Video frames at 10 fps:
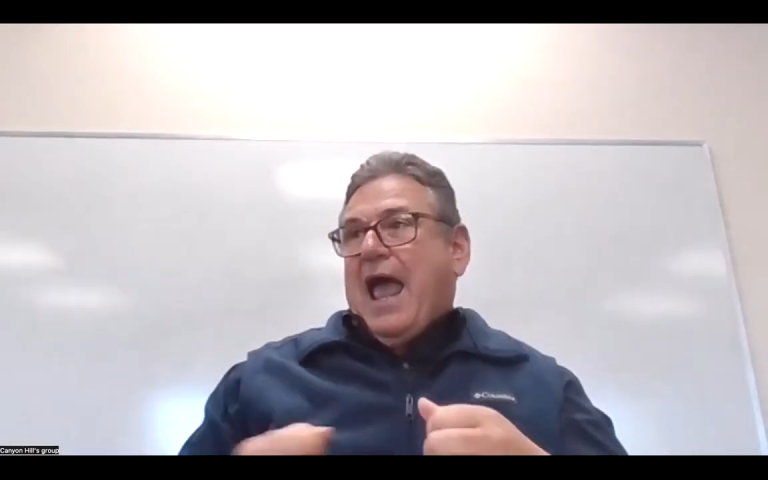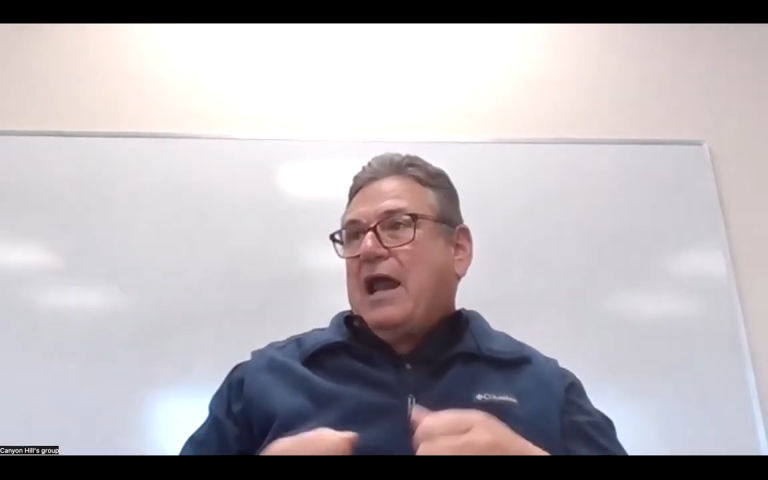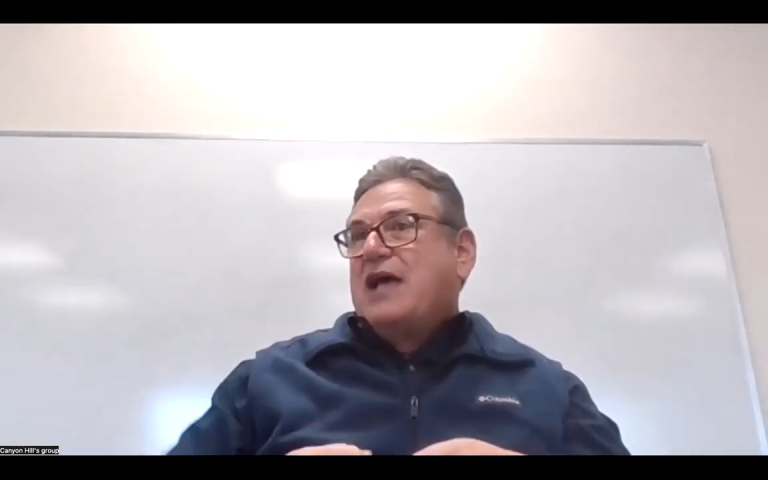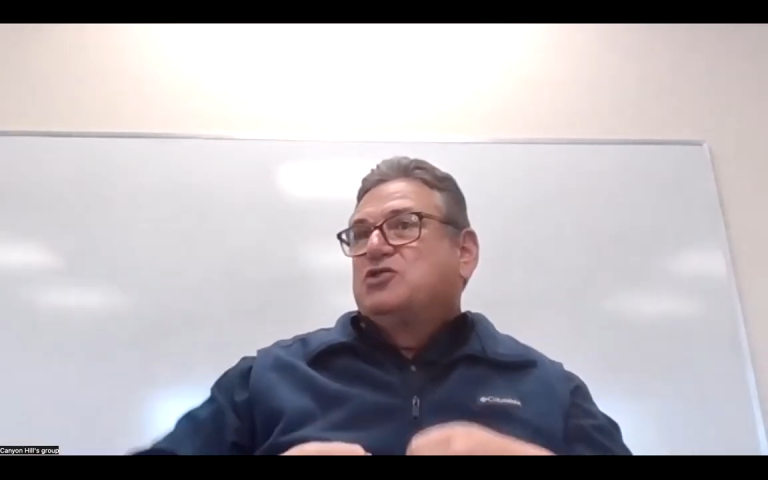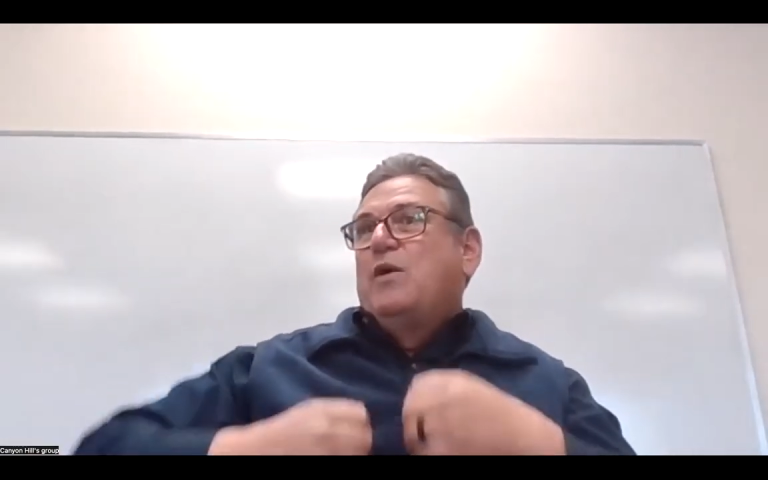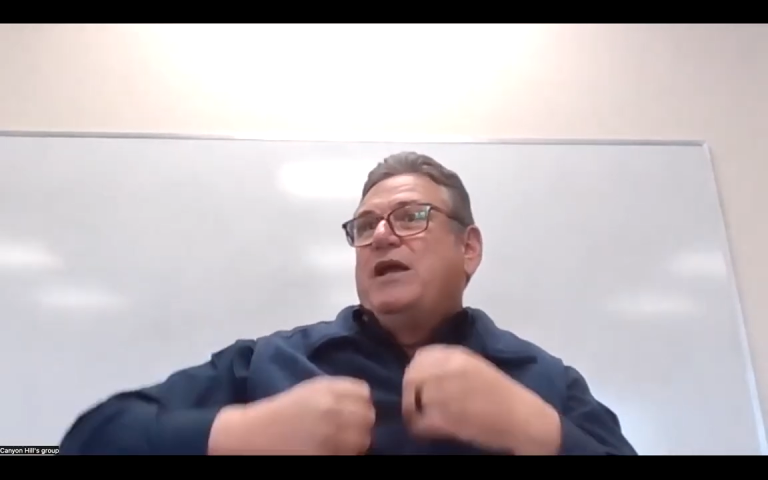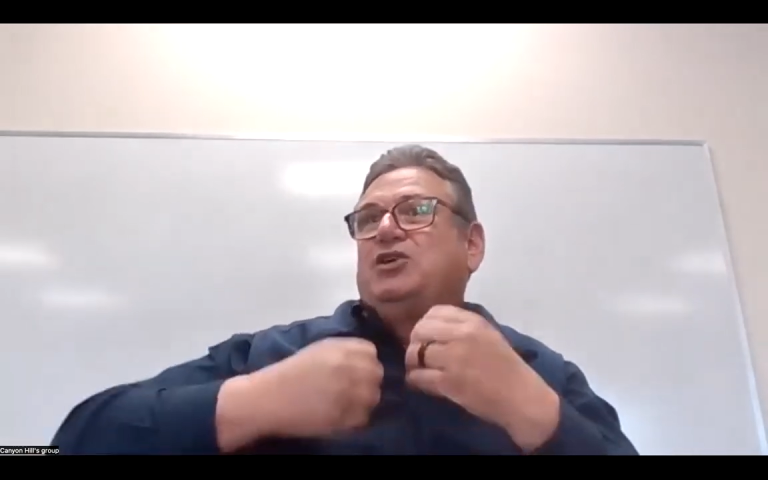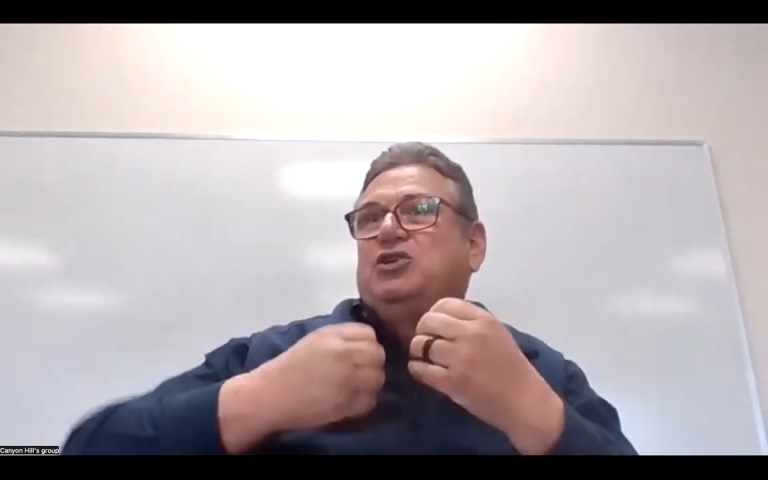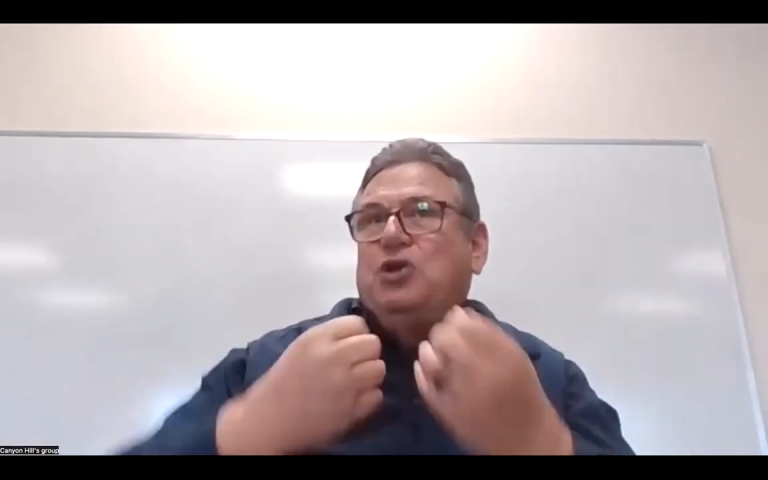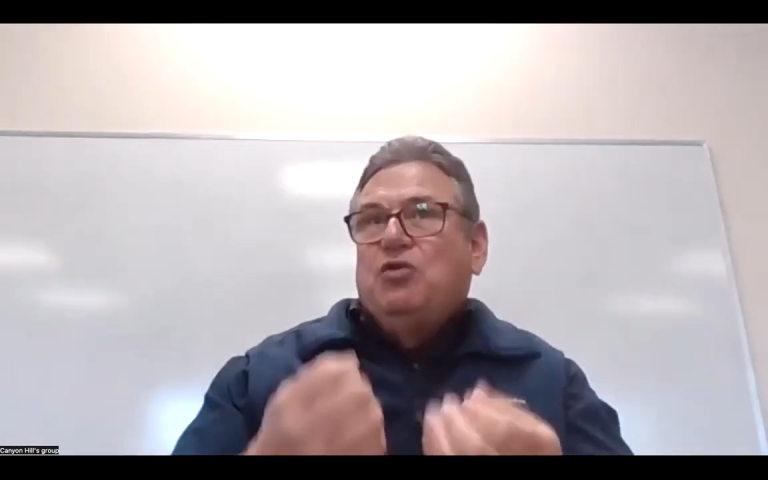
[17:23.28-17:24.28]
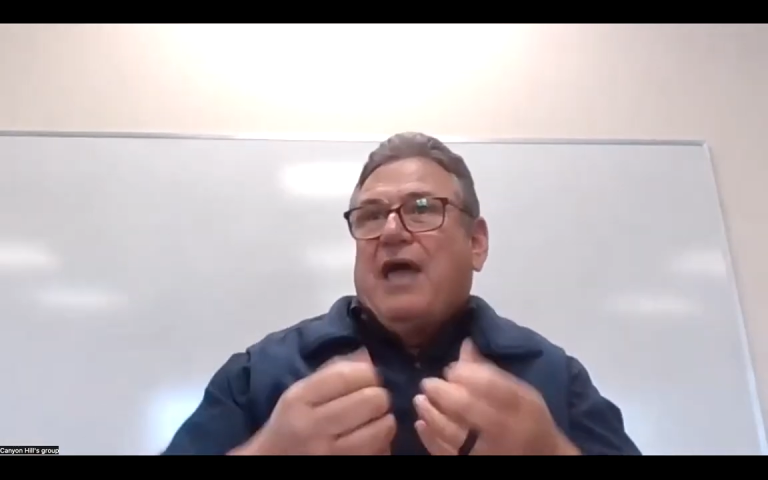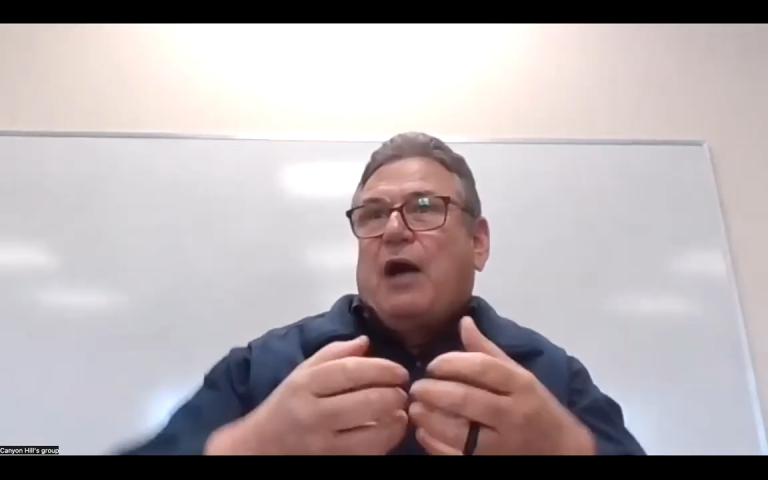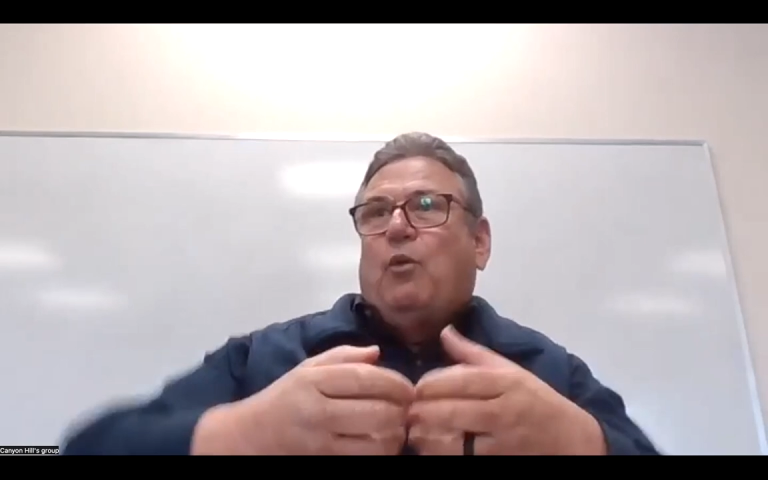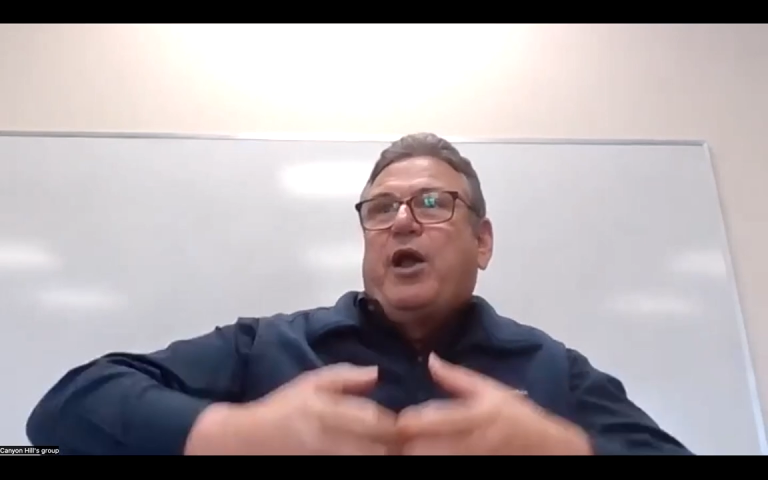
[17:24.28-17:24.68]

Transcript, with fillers: And as we do that,